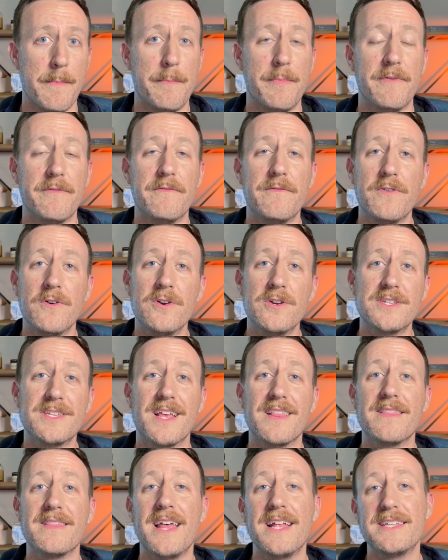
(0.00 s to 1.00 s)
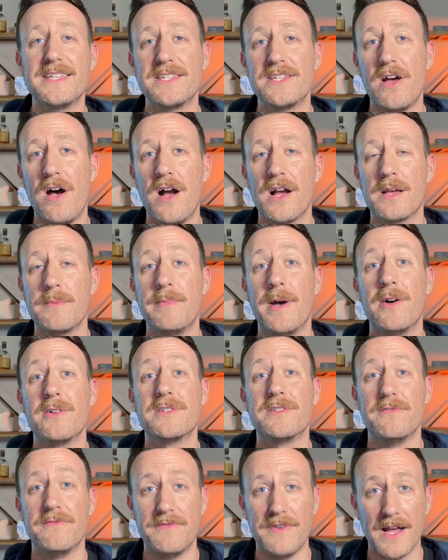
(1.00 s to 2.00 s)
But first, let's talk talk
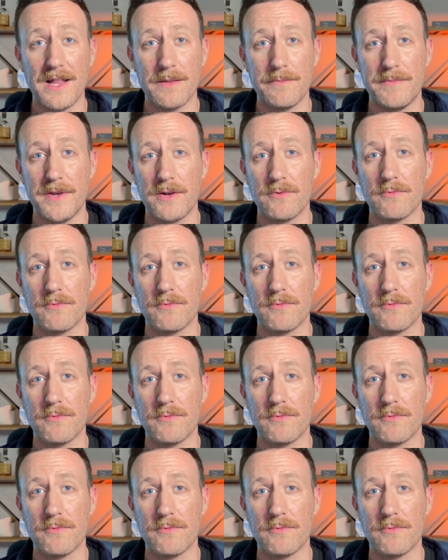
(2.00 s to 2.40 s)
about developing